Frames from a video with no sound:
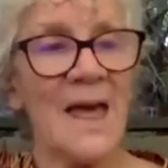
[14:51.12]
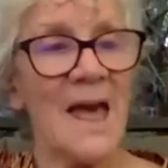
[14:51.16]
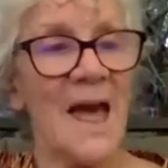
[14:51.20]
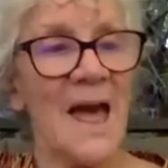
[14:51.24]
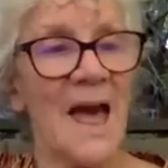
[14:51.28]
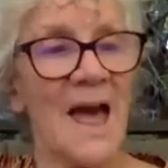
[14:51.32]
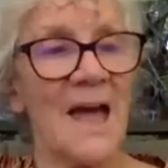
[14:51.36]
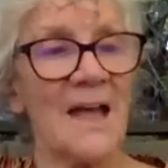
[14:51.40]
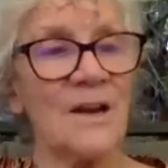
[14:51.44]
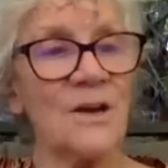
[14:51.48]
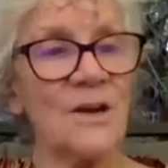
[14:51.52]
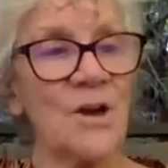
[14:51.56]

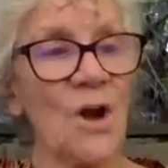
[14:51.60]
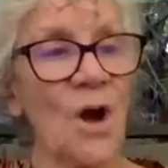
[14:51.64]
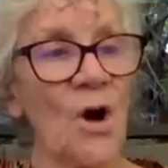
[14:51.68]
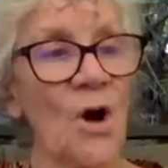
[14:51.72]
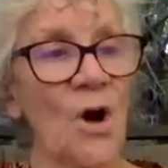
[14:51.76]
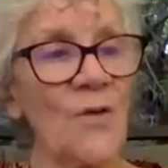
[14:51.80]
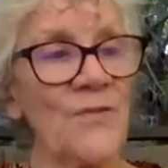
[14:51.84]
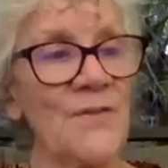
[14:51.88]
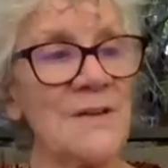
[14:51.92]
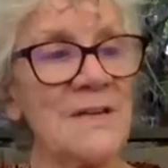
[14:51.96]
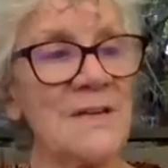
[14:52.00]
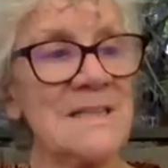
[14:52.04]
And it
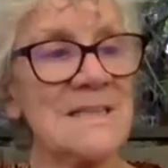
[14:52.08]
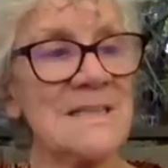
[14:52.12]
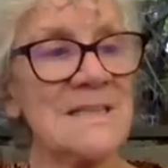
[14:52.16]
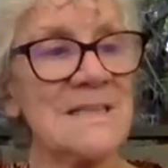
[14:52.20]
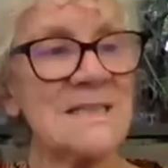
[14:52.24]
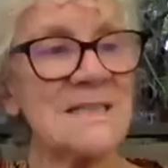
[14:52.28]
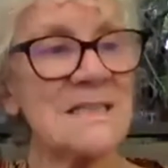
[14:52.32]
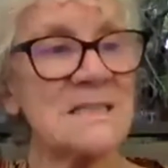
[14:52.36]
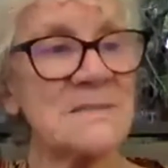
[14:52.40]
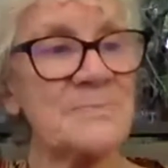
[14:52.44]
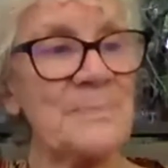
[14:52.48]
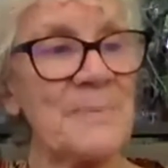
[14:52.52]
often is
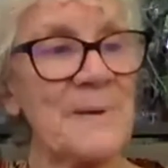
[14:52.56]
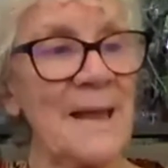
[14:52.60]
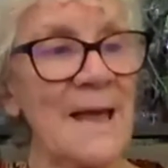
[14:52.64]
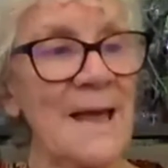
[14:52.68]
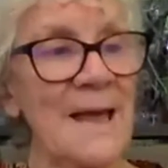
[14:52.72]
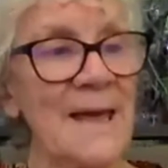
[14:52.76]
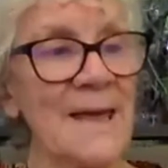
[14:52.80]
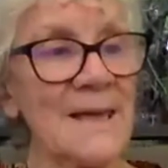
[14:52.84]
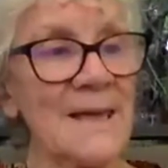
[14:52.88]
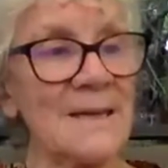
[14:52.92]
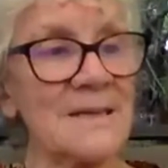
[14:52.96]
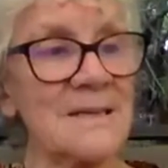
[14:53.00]

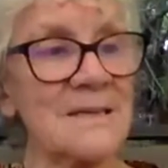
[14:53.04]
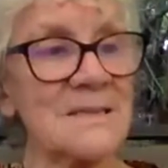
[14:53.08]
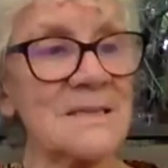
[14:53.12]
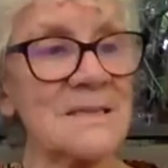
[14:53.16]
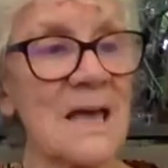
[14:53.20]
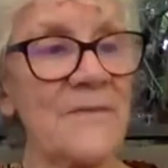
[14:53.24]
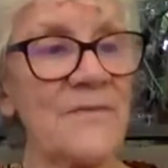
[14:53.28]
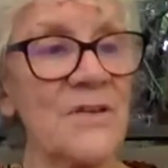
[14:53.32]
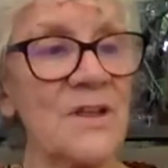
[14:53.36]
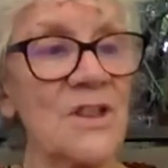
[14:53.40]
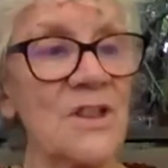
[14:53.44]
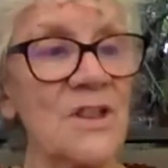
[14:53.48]
explained as
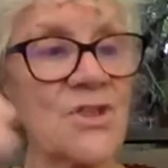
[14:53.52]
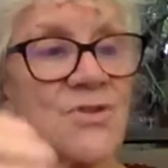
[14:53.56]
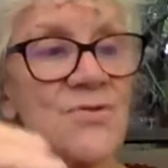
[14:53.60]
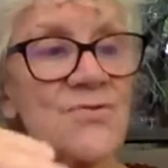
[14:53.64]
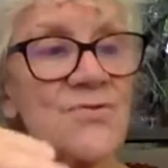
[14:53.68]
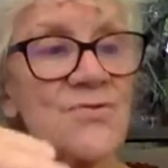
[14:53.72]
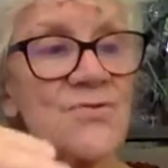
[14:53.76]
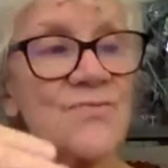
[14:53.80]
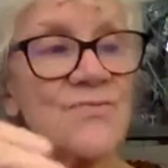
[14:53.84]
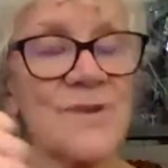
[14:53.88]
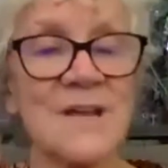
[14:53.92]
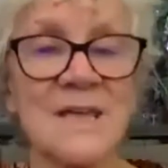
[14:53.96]
having
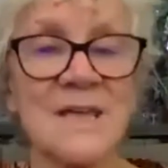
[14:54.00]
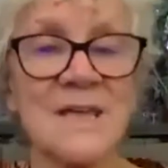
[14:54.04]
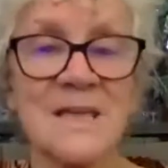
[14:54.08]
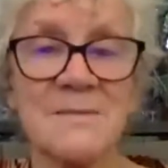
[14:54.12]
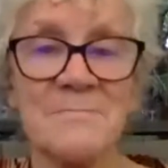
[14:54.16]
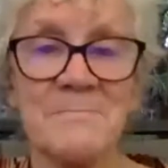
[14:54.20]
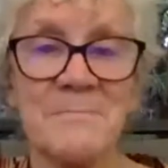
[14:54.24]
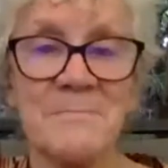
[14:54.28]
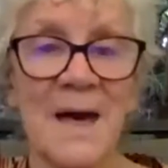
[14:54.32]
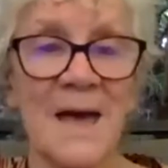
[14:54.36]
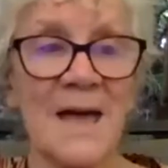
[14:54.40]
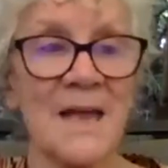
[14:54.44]
three
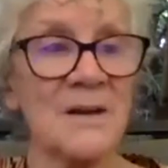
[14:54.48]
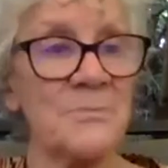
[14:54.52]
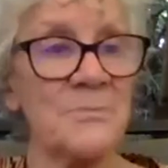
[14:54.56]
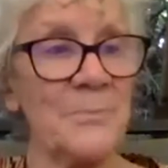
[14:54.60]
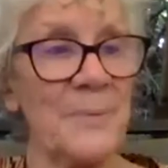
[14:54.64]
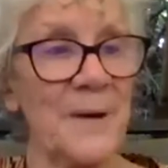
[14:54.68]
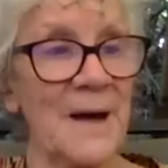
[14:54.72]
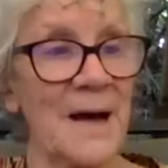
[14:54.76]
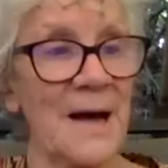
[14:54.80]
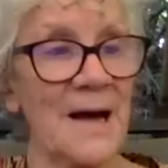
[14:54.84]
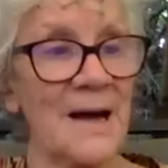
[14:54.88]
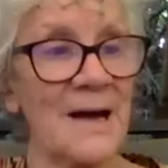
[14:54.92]
main
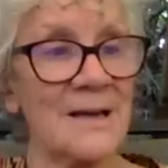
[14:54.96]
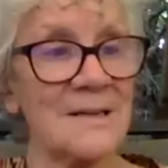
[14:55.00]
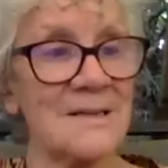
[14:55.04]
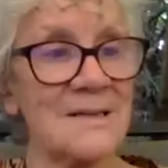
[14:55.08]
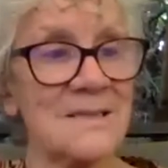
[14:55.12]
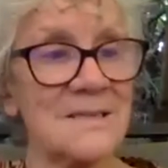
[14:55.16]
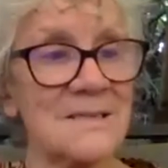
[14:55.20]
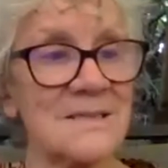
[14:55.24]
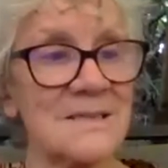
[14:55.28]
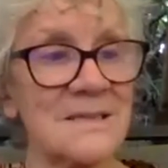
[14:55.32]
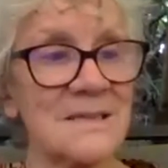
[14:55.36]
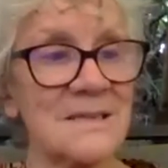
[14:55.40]

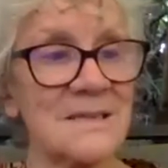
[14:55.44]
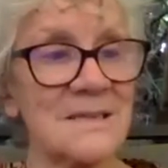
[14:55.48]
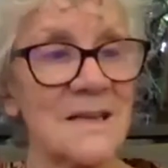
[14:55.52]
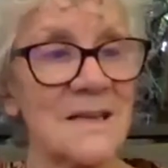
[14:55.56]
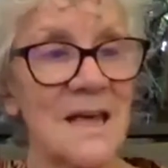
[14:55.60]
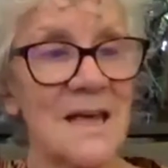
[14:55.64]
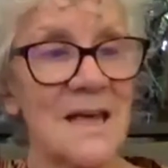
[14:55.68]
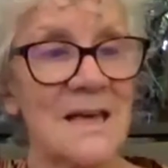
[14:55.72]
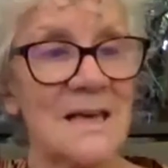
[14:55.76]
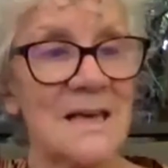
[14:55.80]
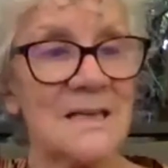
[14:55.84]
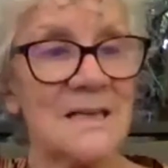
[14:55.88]
parts.
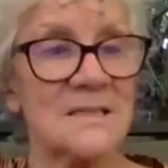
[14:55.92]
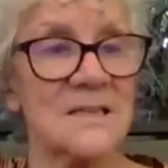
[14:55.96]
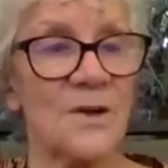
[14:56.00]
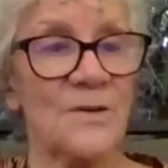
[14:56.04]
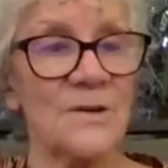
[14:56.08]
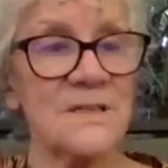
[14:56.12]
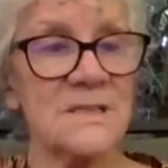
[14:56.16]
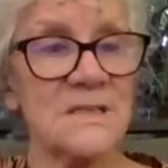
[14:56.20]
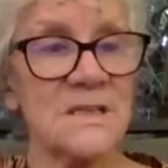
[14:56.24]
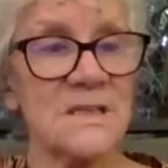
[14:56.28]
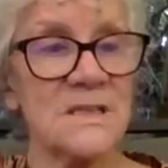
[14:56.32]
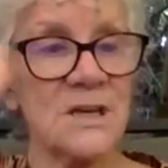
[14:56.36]
So
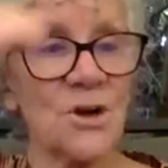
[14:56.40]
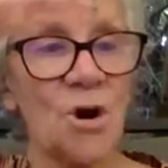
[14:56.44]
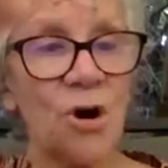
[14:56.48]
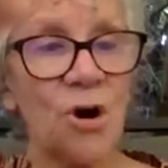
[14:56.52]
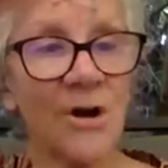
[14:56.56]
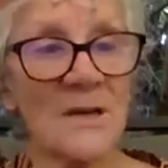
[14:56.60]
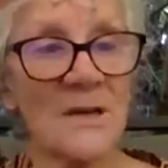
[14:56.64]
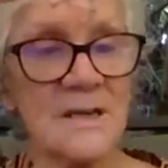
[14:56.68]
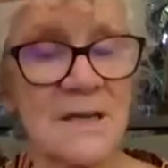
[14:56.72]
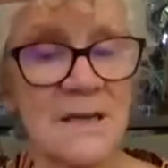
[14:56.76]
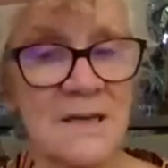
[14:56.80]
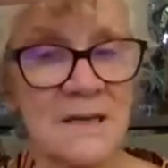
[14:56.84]
it's the
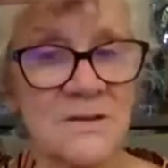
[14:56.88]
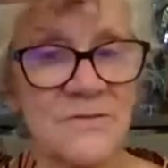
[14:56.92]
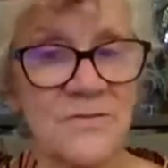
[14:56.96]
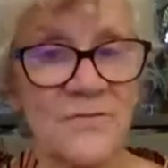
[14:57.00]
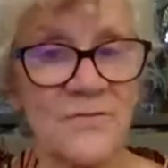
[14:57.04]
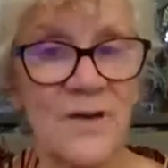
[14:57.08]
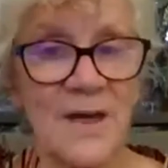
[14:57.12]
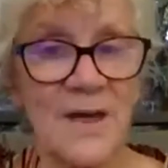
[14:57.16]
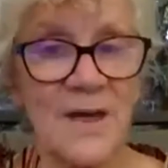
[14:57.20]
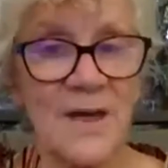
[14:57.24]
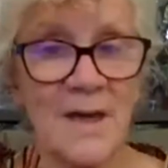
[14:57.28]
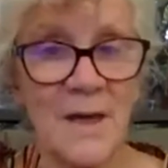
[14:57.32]

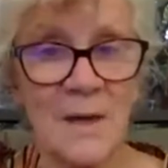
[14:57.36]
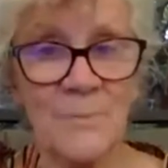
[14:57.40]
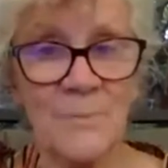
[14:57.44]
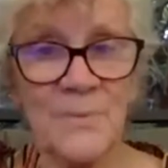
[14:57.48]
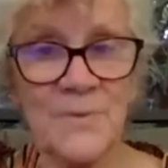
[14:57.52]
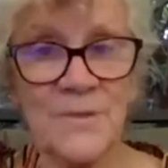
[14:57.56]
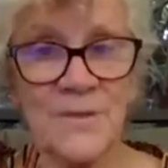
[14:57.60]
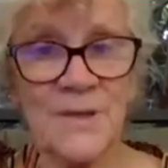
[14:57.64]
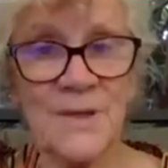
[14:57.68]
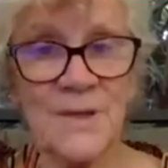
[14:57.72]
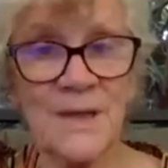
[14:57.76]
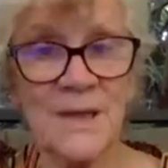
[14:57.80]
cognitive
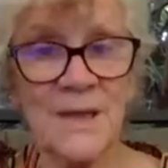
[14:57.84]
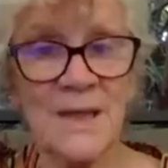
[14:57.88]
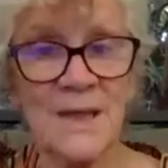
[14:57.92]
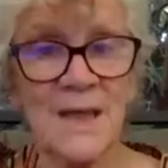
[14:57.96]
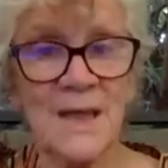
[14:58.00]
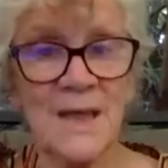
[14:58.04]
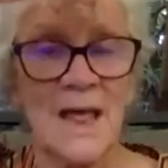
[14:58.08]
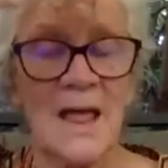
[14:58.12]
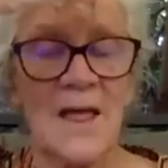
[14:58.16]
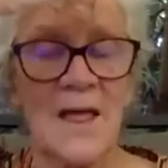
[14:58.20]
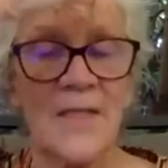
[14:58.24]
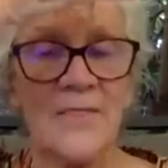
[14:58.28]
empathy
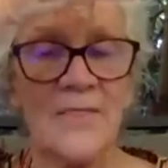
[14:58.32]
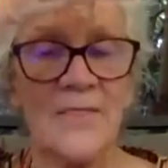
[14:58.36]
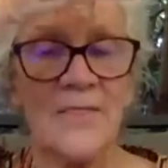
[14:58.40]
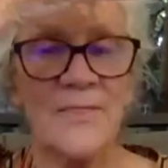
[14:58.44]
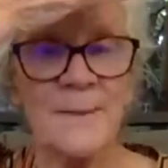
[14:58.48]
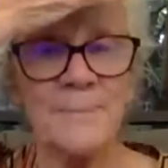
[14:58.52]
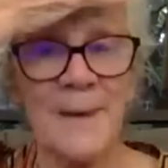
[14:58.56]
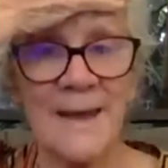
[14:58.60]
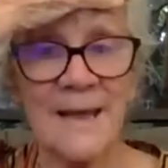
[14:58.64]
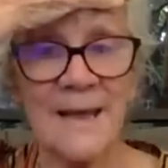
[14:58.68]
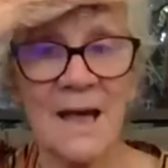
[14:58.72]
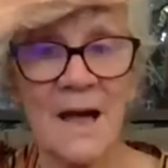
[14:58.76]
that
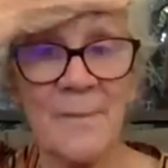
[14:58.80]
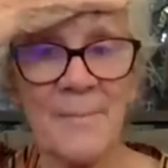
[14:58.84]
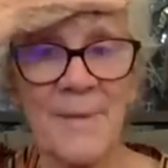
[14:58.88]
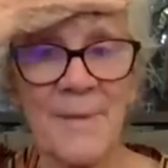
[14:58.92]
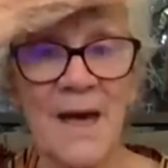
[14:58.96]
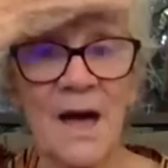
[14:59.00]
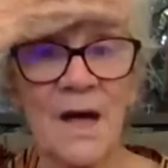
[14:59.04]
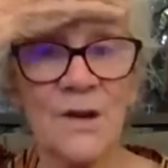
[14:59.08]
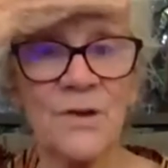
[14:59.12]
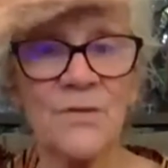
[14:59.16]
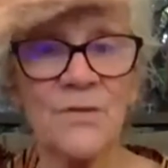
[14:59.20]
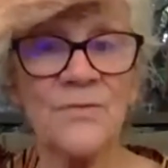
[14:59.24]
may come
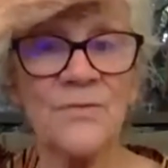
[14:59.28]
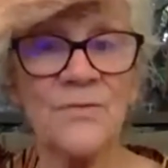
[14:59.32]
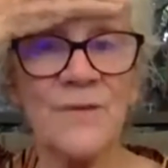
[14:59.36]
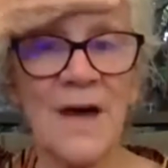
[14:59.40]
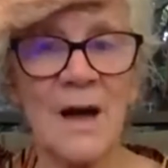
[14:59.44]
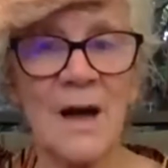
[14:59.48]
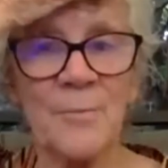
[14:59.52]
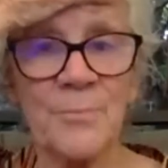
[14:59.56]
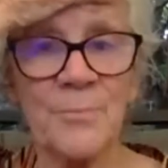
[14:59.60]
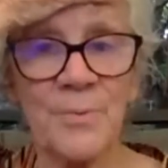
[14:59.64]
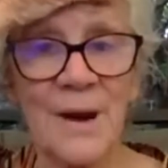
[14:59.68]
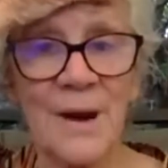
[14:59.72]
out of
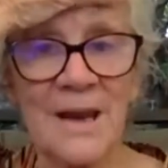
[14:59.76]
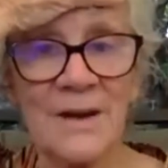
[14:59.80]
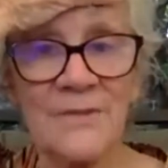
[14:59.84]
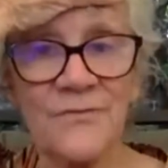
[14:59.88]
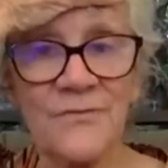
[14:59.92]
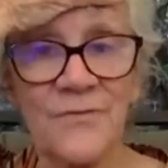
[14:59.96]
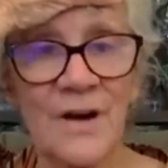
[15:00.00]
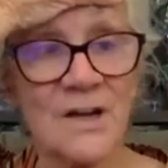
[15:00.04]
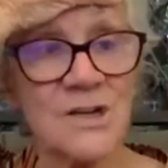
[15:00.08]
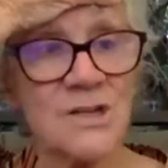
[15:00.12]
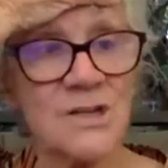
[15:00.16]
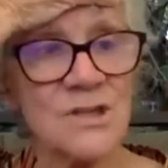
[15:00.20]
our brain
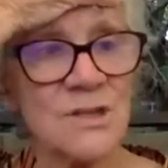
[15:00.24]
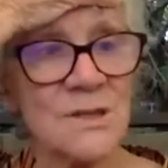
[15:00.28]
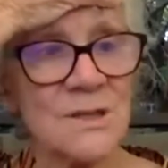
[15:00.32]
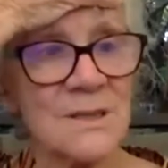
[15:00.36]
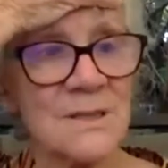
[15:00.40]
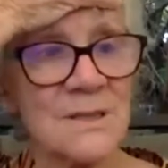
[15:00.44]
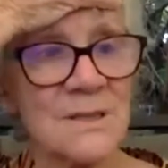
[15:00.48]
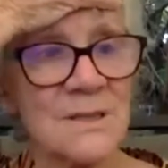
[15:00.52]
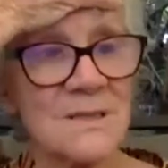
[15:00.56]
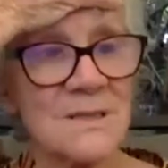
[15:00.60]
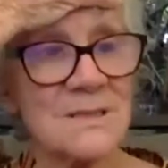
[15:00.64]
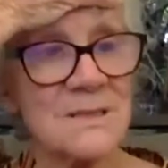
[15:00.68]

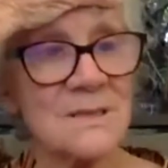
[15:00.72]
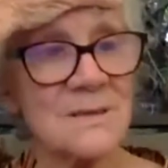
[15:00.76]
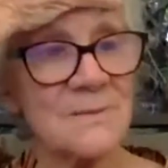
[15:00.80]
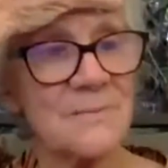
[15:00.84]
functions,